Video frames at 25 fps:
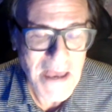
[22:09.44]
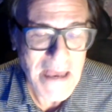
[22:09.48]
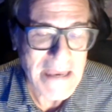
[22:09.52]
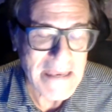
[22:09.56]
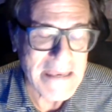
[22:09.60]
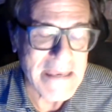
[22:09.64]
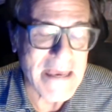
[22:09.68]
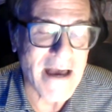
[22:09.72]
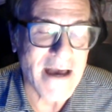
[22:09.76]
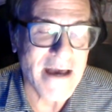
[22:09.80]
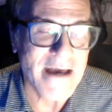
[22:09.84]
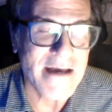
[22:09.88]

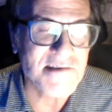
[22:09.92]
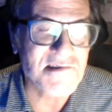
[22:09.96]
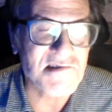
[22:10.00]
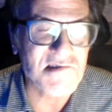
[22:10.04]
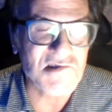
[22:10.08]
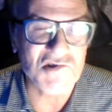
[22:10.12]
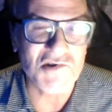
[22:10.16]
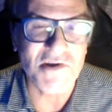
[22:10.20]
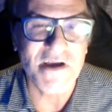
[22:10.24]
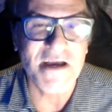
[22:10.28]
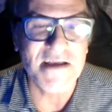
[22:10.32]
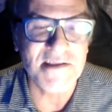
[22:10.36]
Yeah,
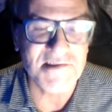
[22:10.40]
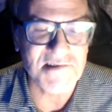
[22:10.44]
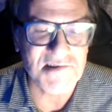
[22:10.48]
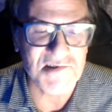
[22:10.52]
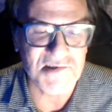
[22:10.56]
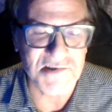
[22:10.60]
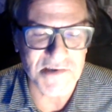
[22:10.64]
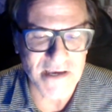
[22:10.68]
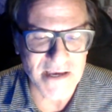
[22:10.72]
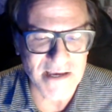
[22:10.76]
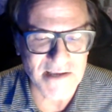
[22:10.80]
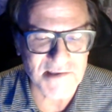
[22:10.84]

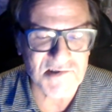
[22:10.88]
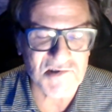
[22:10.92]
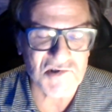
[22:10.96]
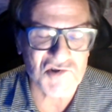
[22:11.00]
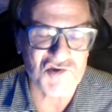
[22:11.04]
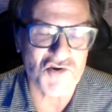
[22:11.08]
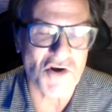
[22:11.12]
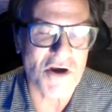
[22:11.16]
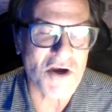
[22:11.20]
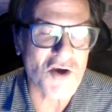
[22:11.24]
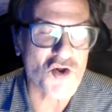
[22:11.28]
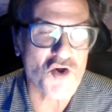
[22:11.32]
it's
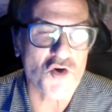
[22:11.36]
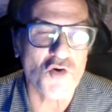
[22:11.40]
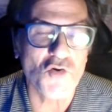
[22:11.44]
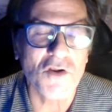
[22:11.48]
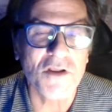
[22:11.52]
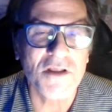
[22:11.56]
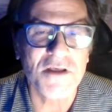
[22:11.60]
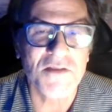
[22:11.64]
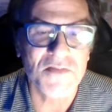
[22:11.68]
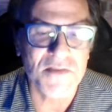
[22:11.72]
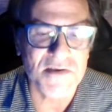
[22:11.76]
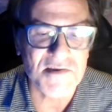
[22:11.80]

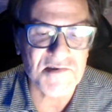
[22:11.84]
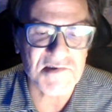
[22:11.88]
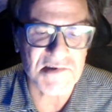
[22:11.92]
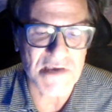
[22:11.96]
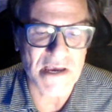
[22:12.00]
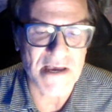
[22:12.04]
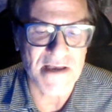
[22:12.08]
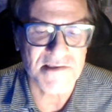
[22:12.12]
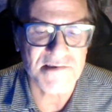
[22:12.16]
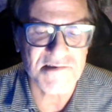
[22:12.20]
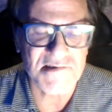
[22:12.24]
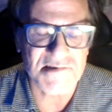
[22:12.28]
structural in the
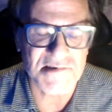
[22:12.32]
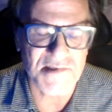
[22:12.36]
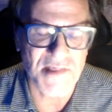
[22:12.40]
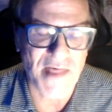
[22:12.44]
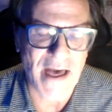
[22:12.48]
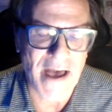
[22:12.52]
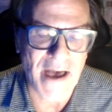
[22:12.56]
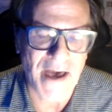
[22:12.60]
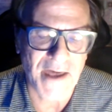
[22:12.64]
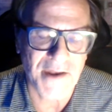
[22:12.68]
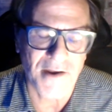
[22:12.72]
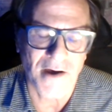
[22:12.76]
sense
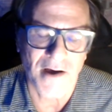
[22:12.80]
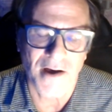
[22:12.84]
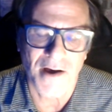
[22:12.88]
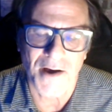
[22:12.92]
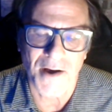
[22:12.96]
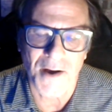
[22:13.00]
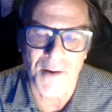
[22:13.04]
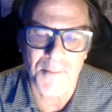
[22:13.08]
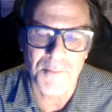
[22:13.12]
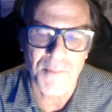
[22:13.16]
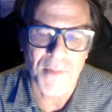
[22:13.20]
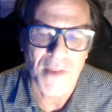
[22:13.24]
that
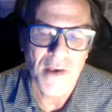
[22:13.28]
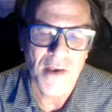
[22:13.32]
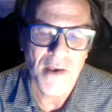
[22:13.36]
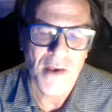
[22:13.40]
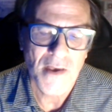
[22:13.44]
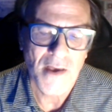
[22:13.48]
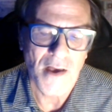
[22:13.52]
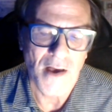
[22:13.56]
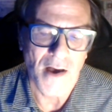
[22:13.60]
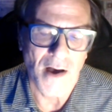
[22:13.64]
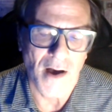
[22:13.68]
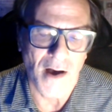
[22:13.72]

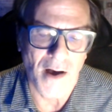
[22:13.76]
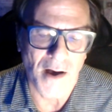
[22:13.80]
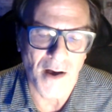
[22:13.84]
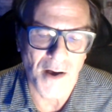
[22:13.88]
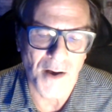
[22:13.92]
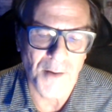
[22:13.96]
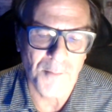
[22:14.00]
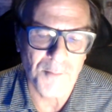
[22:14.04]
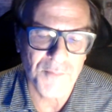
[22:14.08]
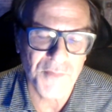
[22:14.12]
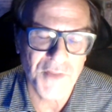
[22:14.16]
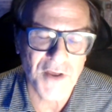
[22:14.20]

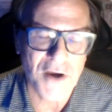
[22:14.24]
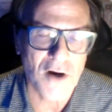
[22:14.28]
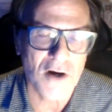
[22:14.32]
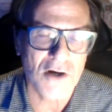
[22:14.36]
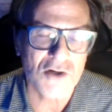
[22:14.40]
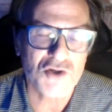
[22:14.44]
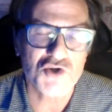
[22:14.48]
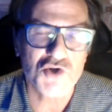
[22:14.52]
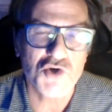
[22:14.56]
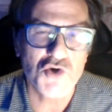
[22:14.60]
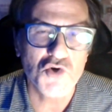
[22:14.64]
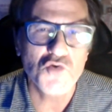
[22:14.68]
there
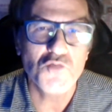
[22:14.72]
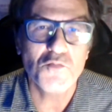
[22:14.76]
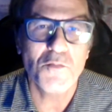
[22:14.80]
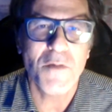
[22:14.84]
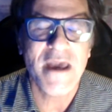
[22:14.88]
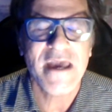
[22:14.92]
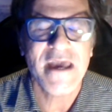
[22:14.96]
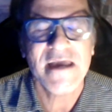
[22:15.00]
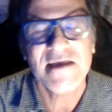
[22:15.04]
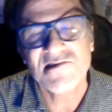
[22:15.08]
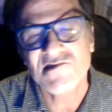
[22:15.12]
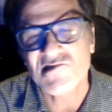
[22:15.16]
are two
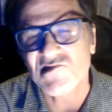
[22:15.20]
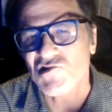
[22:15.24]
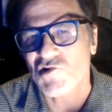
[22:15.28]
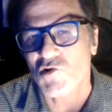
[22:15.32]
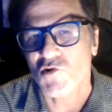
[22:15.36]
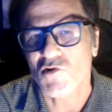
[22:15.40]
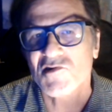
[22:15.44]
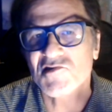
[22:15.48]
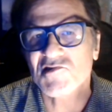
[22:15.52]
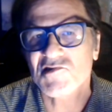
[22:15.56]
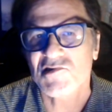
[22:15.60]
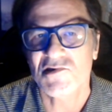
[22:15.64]
main
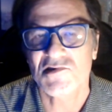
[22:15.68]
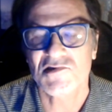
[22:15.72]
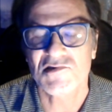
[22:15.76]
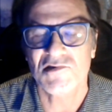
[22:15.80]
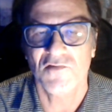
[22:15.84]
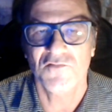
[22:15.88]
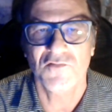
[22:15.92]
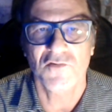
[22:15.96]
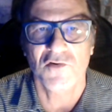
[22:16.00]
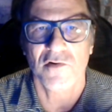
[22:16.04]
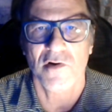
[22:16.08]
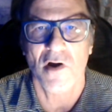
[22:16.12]
sources
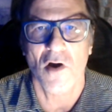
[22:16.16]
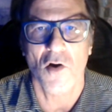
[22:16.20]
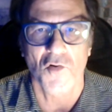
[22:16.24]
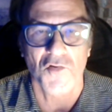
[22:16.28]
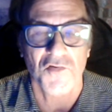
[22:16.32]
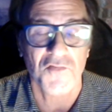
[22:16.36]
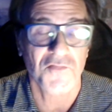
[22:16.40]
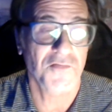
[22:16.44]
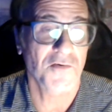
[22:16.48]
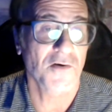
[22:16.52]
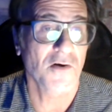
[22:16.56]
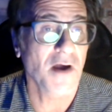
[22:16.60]
of growth
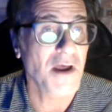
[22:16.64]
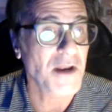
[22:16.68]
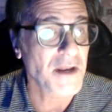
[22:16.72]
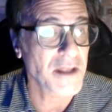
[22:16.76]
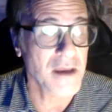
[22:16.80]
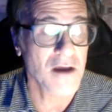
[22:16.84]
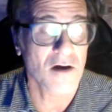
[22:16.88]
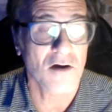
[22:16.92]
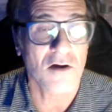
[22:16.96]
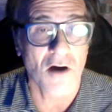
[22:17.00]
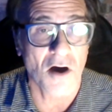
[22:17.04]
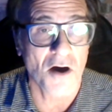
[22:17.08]
for any
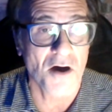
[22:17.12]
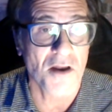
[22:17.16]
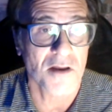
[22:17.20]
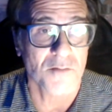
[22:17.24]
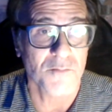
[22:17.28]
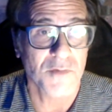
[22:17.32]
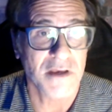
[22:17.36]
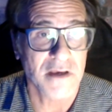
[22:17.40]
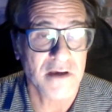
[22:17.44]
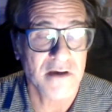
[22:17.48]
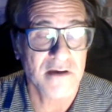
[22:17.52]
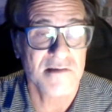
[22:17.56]

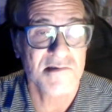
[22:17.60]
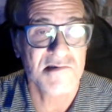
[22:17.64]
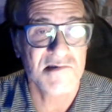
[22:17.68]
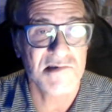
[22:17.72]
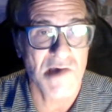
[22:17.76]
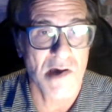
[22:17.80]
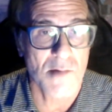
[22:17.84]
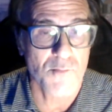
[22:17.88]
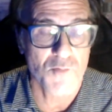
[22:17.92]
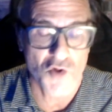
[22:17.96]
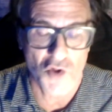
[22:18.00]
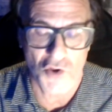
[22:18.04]
economy,
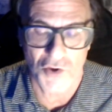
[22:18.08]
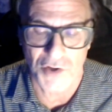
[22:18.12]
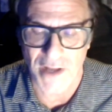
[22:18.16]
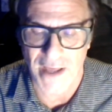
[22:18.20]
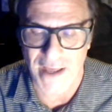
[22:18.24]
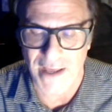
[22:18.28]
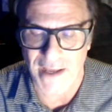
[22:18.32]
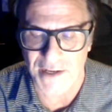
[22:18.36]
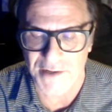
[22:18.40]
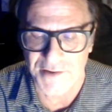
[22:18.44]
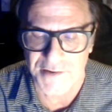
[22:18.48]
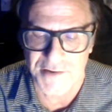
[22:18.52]
consumption
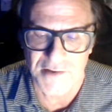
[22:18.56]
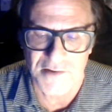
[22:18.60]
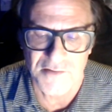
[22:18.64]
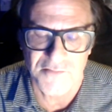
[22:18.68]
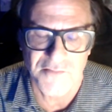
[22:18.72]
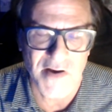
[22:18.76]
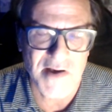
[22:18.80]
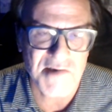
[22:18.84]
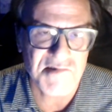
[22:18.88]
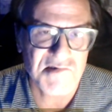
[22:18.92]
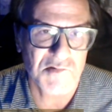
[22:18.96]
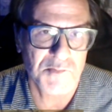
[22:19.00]
and
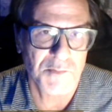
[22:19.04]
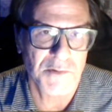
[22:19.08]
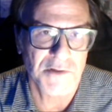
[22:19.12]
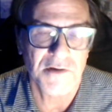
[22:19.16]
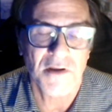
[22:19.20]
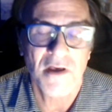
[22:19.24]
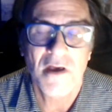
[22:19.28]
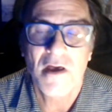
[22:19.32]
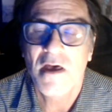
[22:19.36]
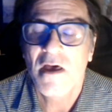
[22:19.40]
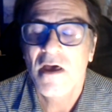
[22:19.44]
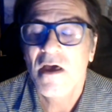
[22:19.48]
investment.
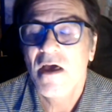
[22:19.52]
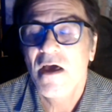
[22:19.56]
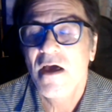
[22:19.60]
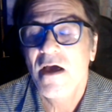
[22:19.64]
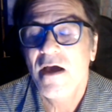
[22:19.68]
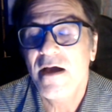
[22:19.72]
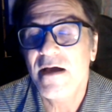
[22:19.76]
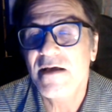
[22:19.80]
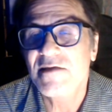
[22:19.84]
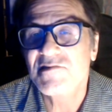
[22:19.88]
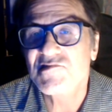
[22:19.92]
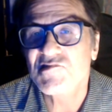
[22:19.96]

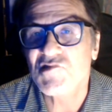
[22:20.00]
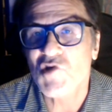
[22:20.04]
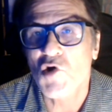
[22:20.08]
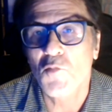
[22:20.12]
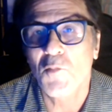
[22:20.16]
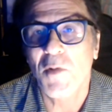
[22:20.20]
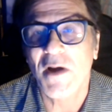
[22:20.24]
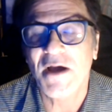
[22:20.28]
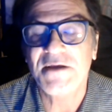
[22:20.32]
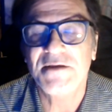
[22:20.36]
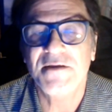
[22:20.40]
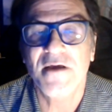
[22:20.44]
And so
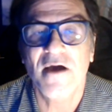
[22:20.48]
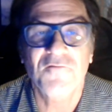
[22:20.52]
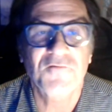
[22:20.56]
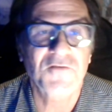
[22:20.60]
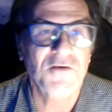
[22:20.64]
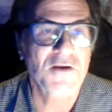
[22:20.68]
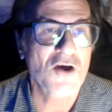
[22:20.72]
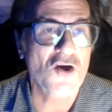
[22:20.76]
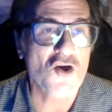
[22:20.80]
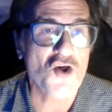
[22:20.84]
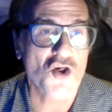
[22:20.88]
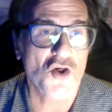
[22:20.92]
by
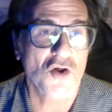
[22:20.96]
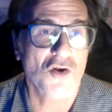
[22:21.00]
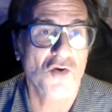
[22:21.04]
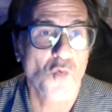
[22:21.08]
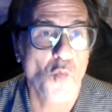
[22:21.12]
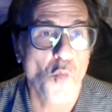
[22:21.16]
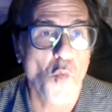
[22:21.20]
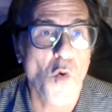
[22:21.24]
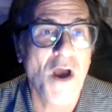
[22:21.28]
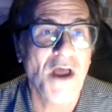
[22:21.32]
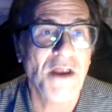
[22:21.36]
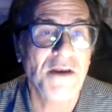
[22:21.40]

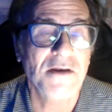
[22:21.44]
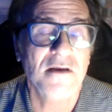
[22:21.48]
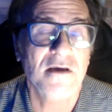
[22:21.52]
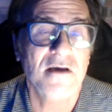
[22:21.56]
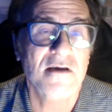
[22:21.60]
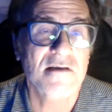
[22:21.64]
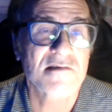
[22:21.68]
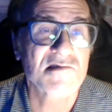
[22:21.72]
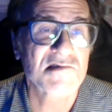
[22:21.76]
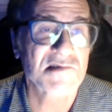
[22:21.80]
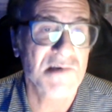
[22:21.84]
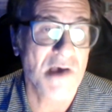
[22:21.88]
definition, when
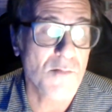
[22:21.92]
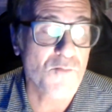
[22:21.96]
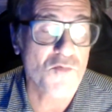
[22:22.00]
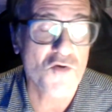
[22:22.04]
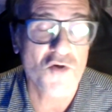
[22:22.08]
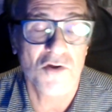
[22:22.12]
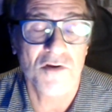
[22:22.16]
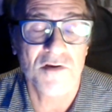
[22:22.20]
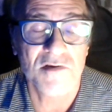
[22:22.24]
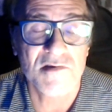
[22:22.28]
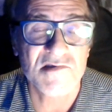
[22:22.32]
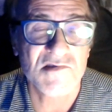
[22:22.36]

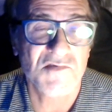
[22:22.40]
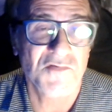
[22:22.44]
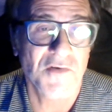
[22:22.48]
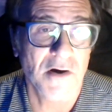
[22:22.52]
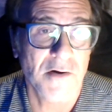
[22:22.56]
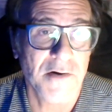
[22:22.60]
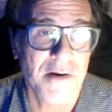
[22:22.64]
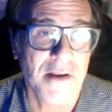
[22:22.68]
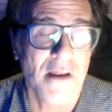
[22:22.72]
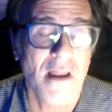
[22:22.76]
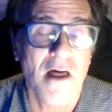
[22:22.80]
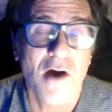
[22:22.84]
consumption is
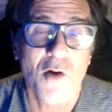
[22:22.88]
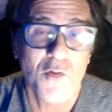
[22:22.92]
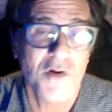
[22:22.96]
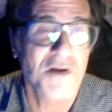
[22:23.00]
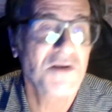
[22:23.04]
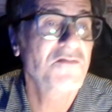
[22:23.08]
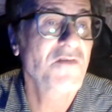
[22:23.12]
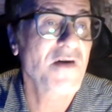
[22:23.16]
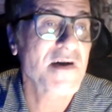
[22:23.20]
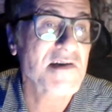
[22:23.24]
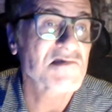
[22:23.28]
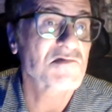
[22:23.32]
very low,
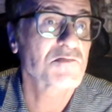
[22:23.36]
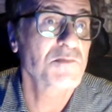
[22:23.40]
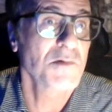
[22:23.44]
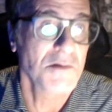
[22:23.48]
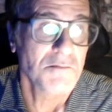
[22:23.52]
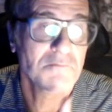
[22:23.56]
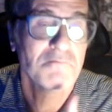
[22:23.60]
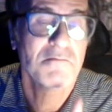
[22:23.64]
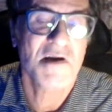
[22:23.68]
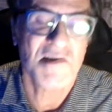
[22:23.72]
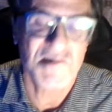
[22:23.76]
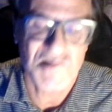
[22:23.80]

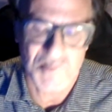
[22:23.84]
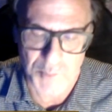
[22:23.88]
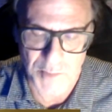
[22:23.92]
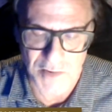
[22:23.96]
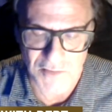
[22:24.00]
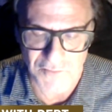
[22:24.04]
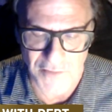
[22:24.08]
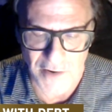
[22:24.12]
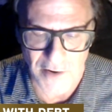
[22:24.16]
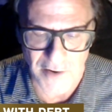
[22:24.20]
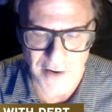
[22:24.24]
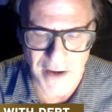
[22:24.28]
investment must be
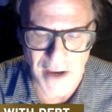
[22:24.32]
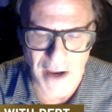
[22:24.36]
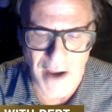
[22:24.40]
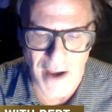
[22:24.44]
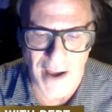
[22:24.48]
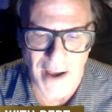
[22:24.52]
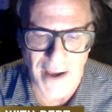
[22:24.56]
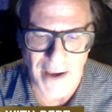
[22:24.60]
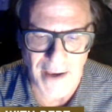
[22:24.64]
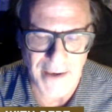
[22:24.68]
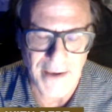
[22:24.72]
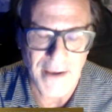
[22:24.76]
very
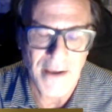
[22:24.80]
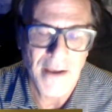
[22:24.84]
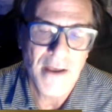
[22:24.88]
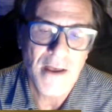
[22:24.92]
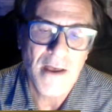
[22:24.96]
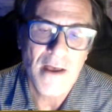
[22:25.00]
high.